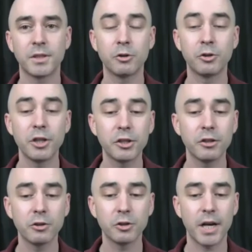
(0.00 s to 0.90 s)

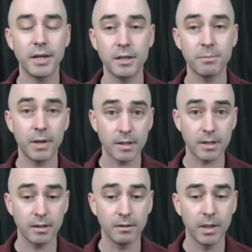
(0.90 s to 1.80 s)
traditional Chinese
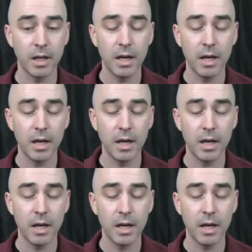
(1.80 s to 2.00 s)
medicine.